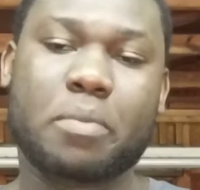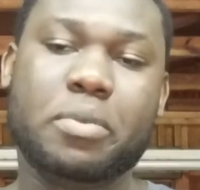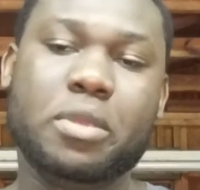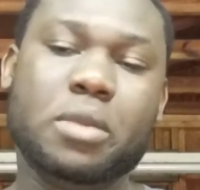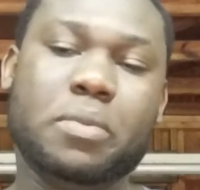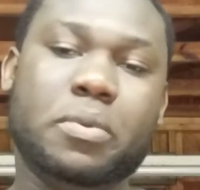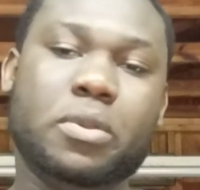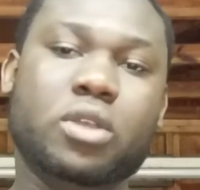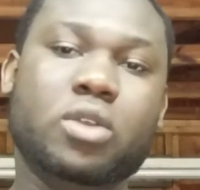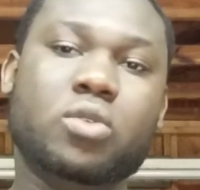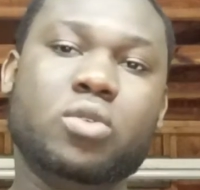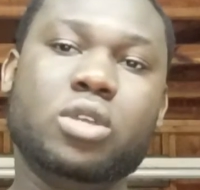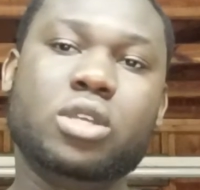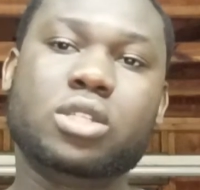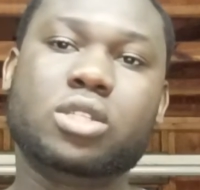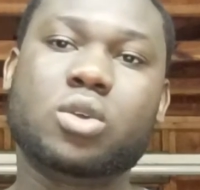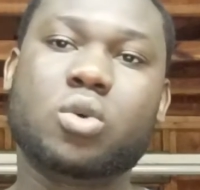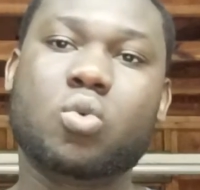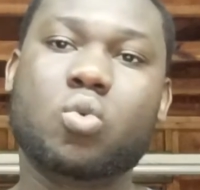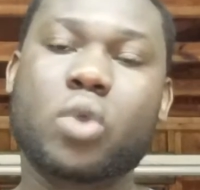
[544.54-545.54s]
People, you
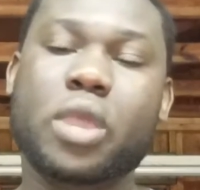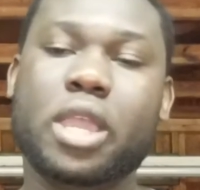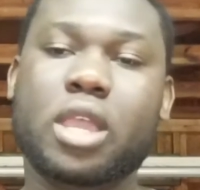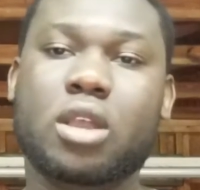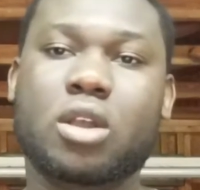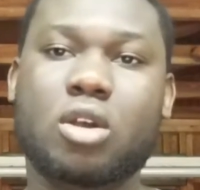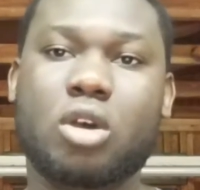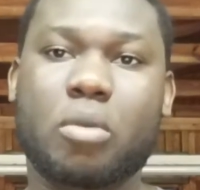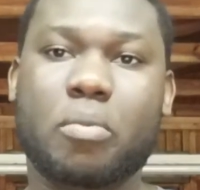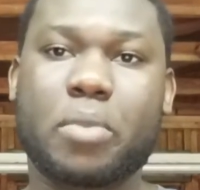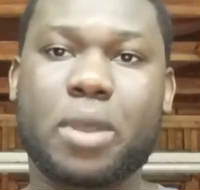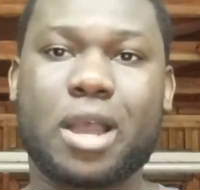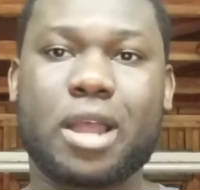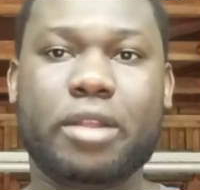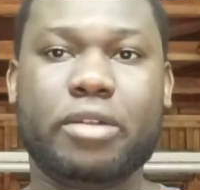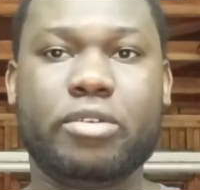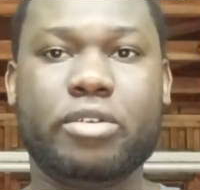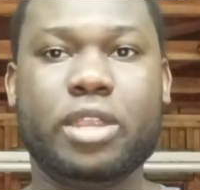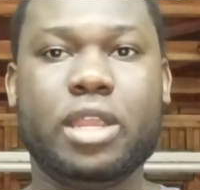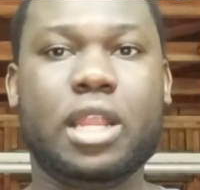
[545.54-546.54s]
need to wake up
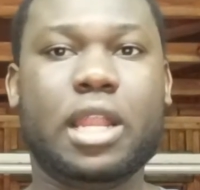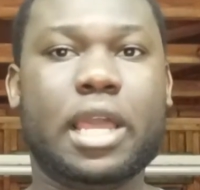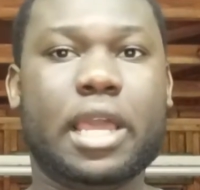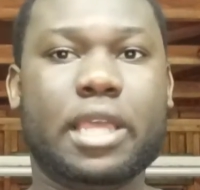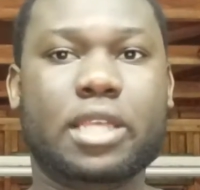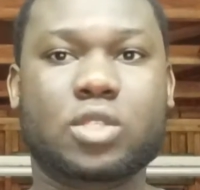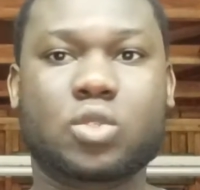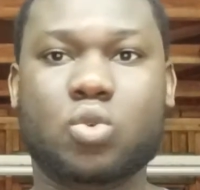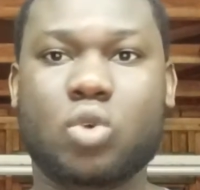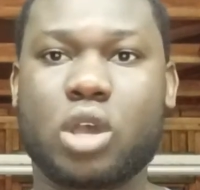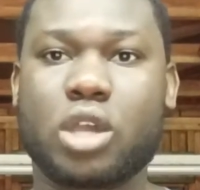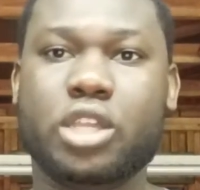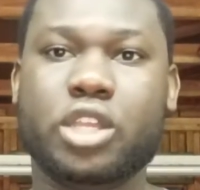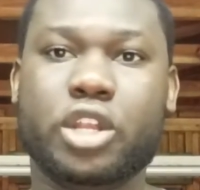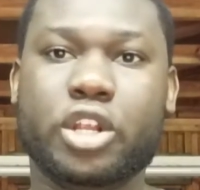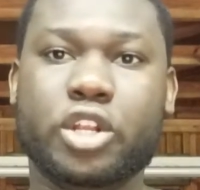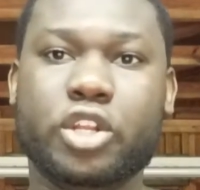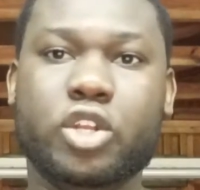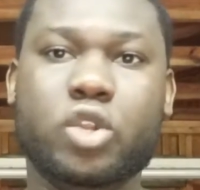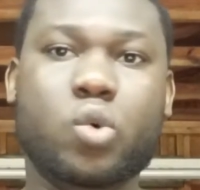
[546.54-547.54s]
and realize what
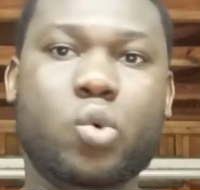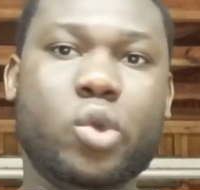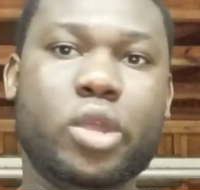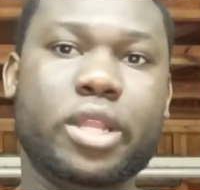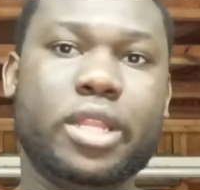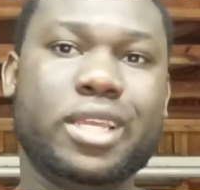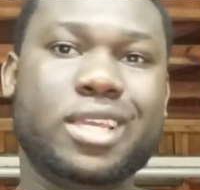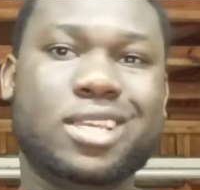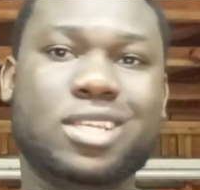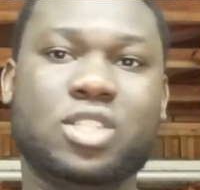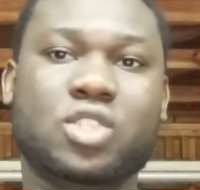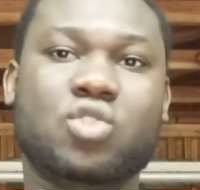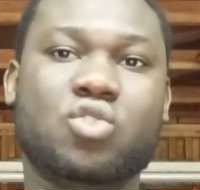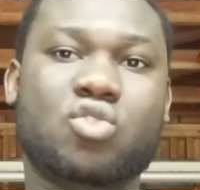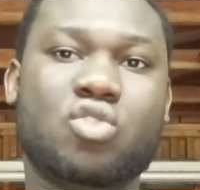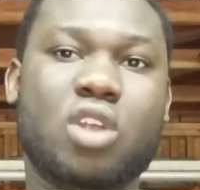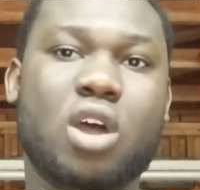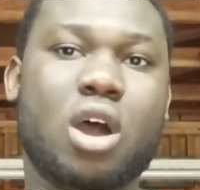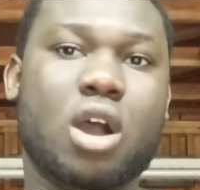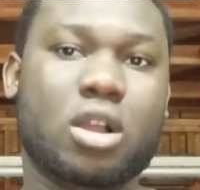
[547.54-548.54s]
you're doing is
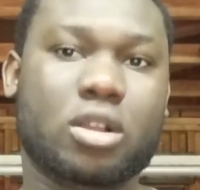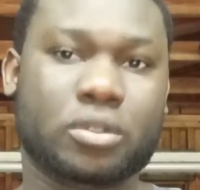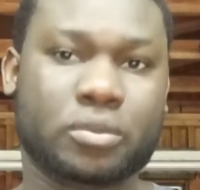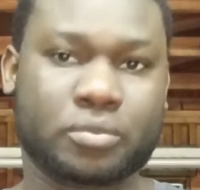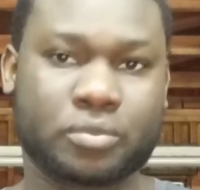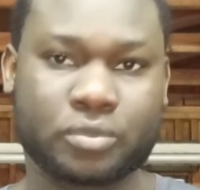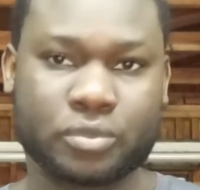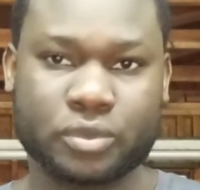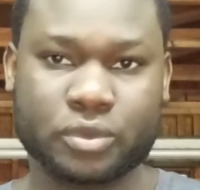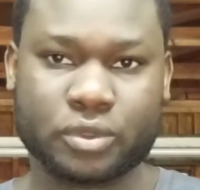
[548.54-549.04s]
wrong.